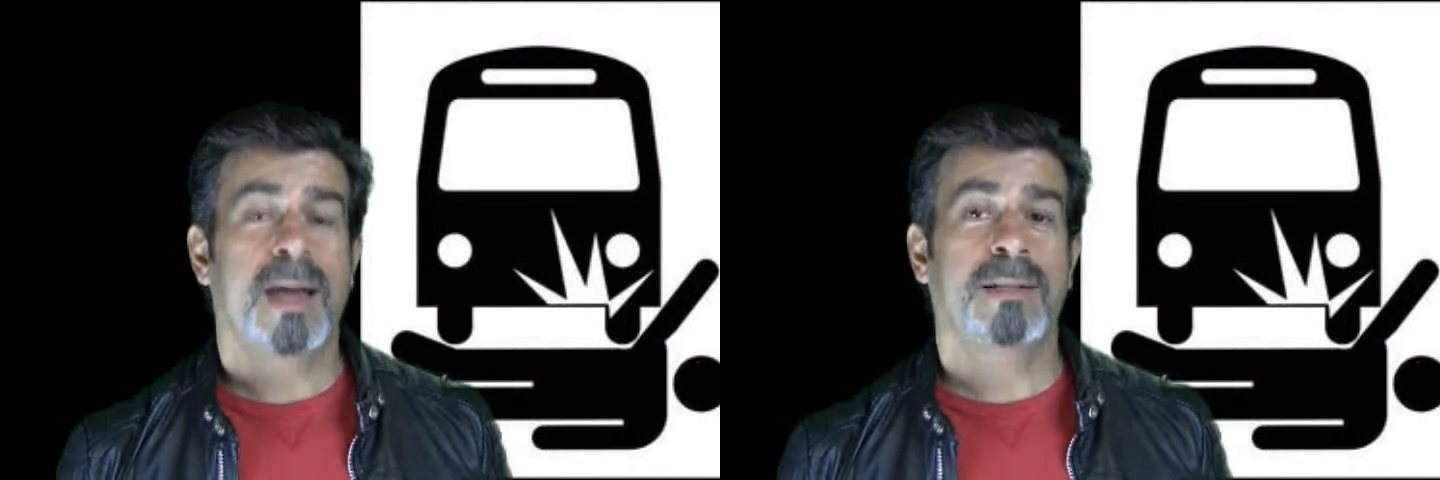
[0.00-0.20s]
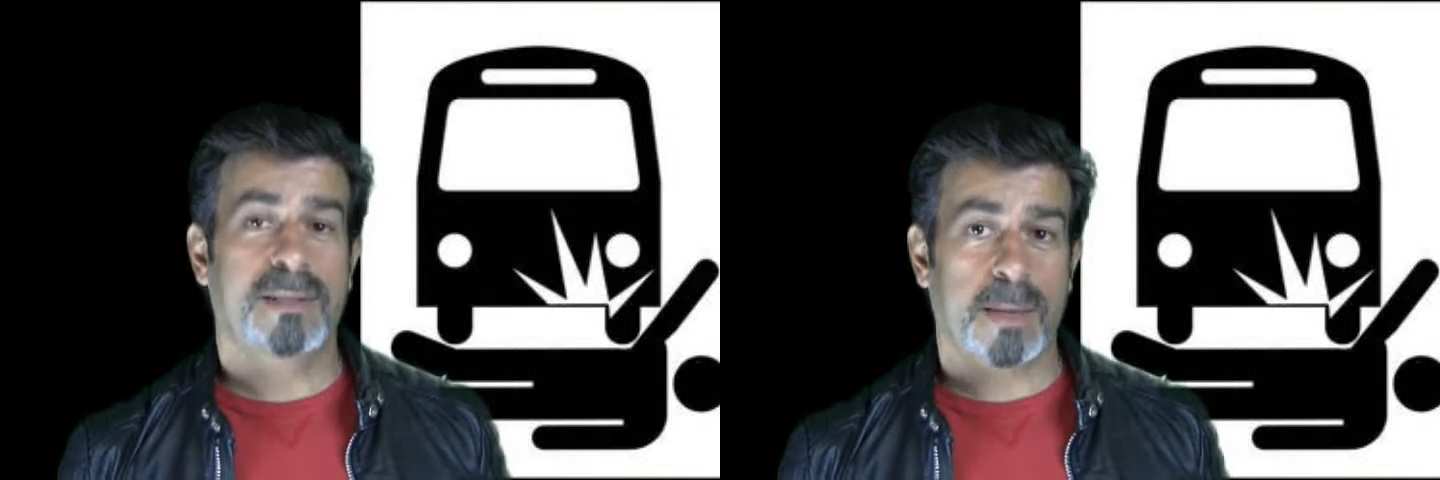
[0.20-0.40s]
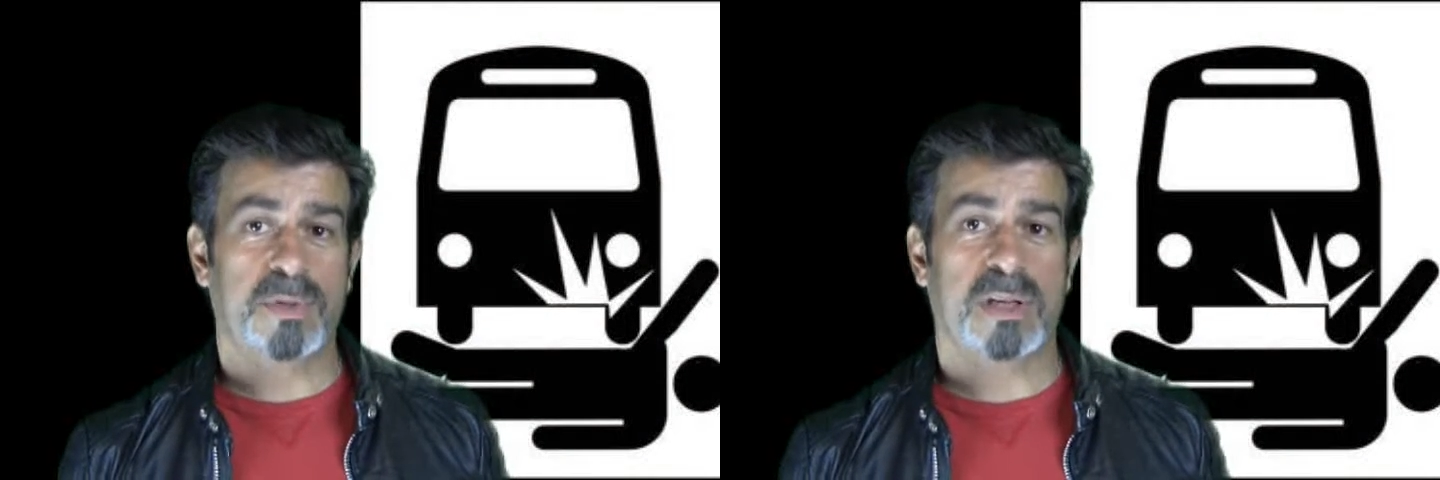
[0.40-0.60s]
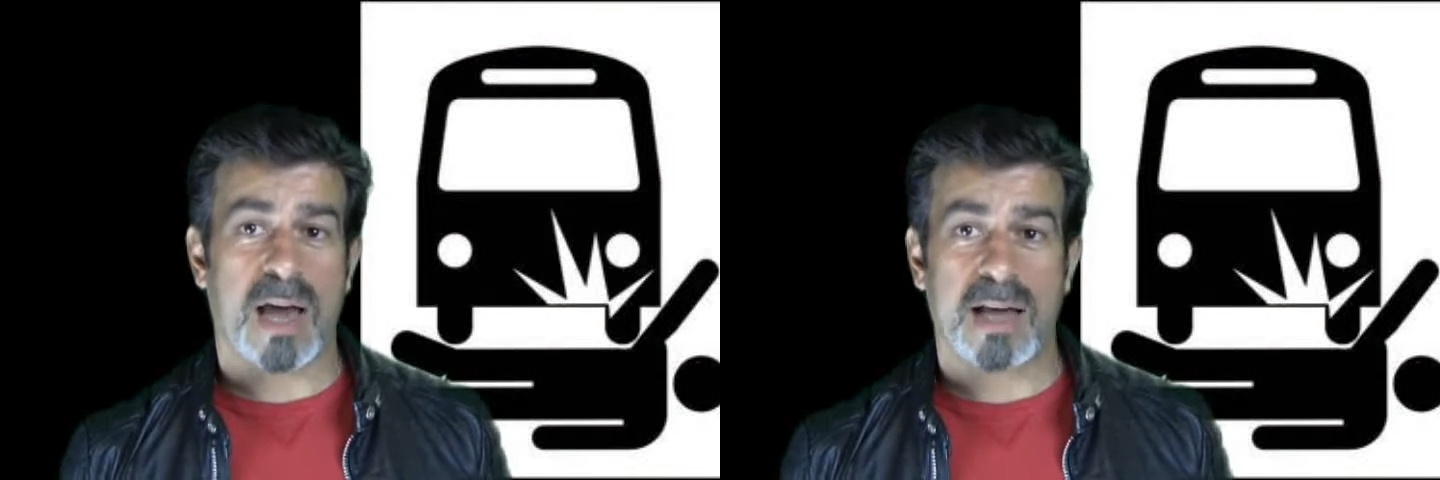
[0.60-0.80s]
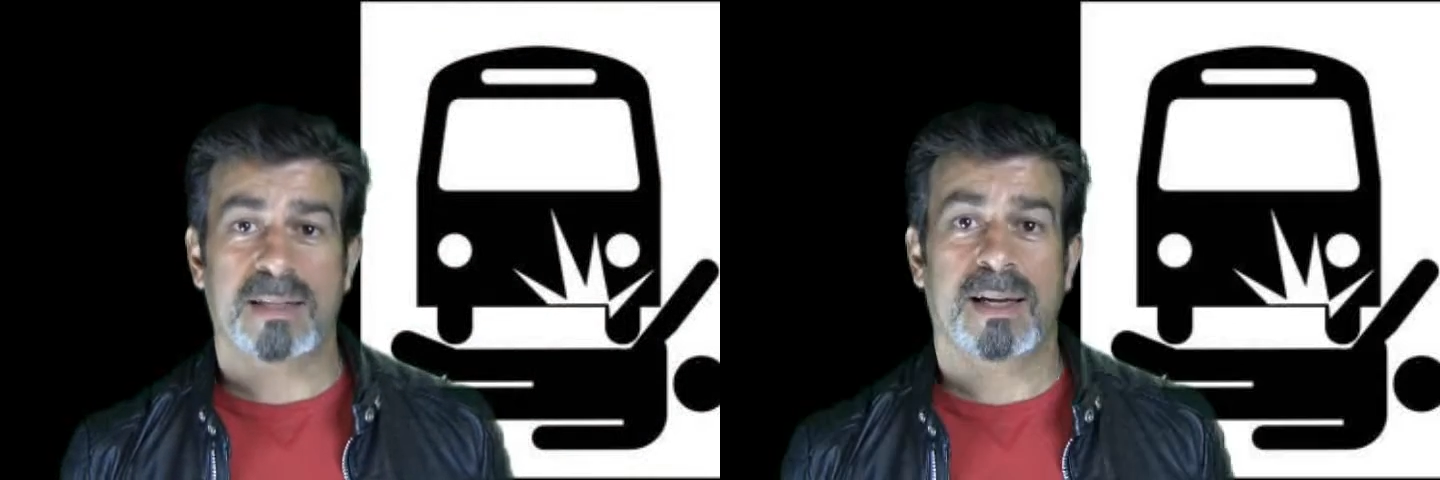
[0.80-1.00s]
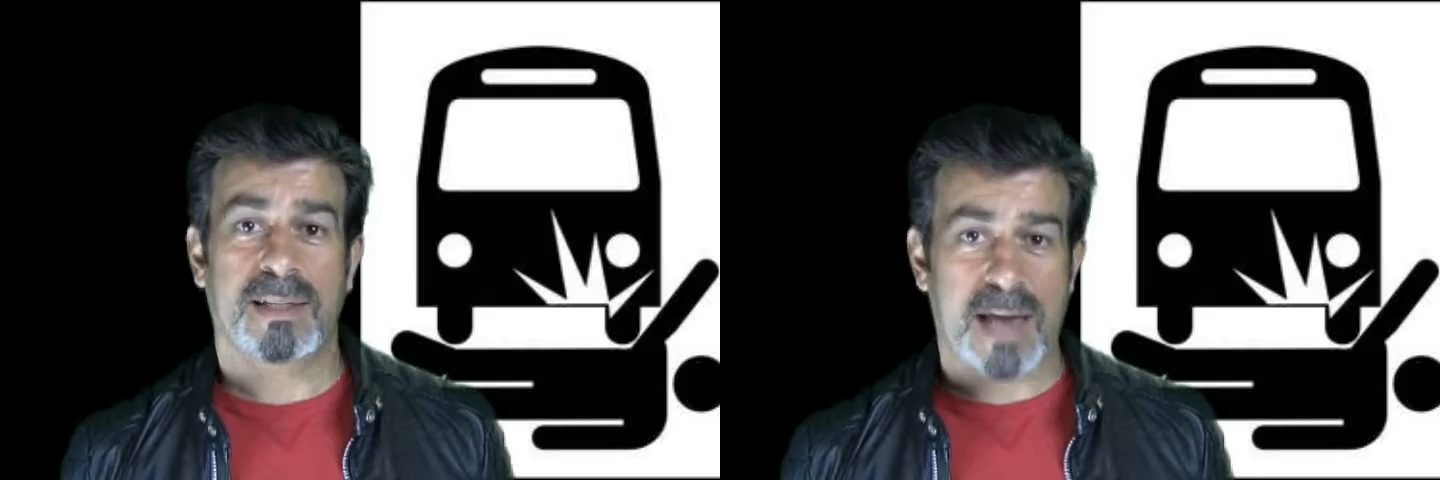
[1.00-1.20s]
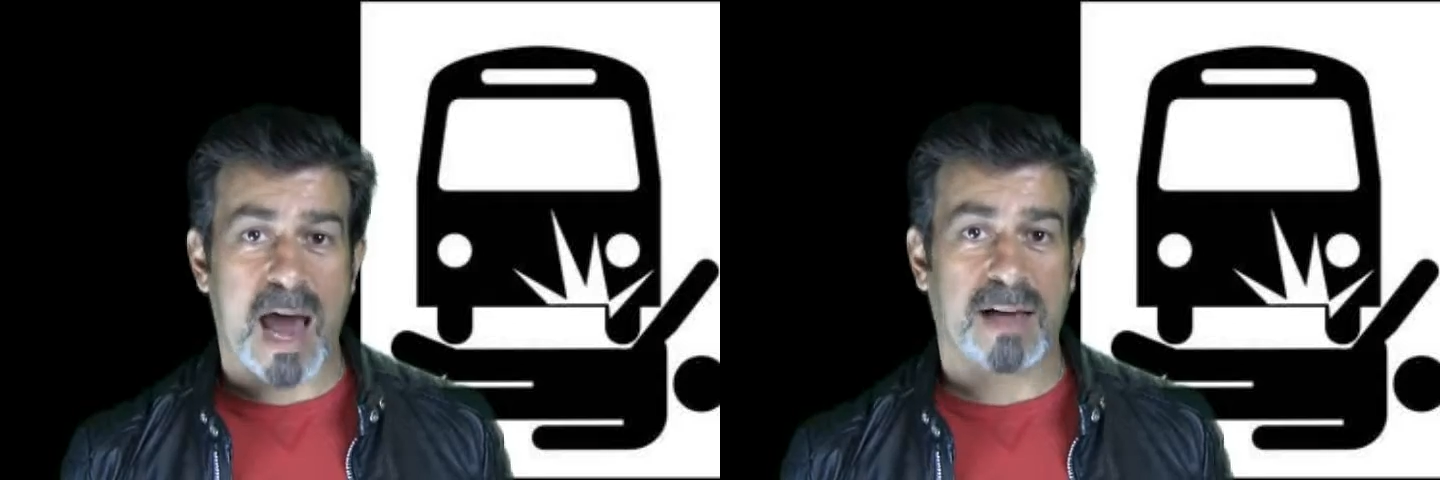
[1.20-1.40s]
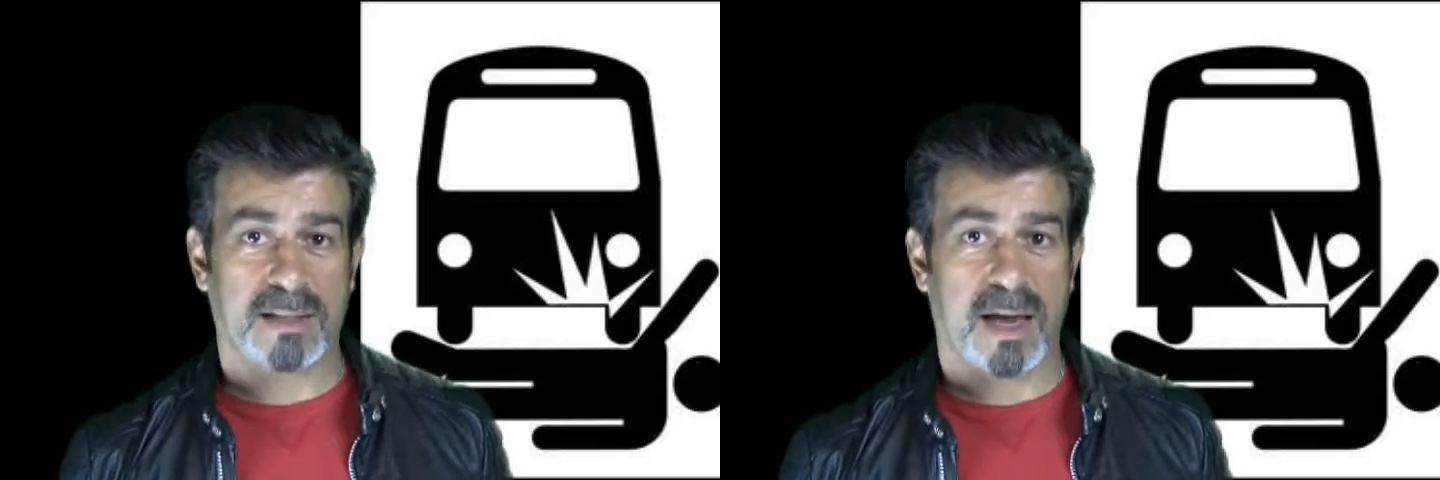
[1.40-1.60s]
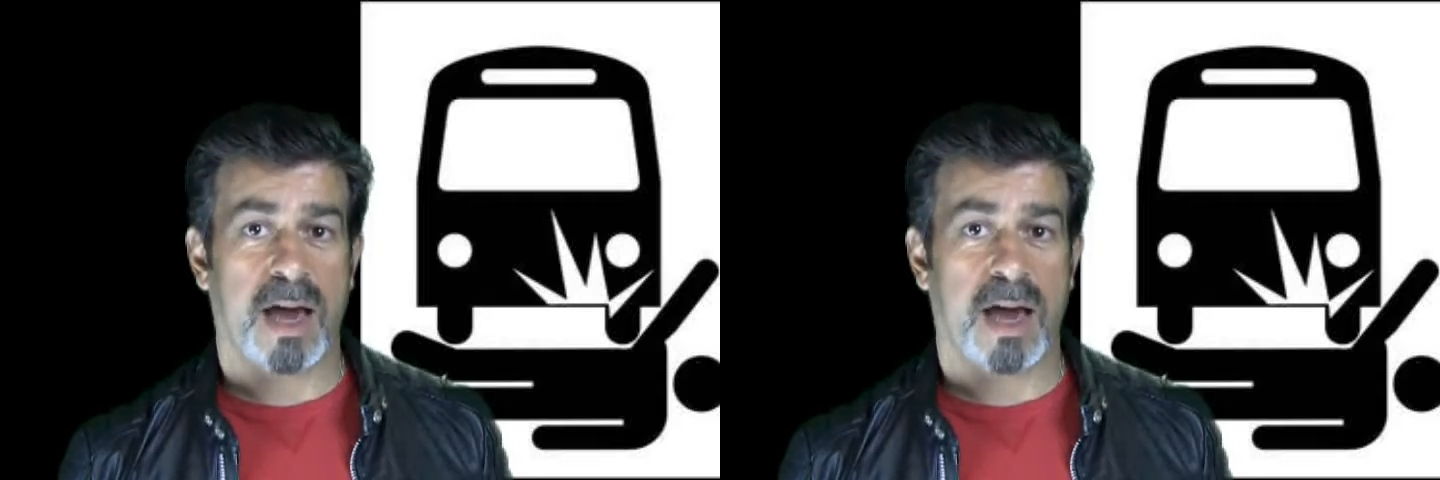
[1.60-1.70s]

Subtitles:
and subsidizing a tax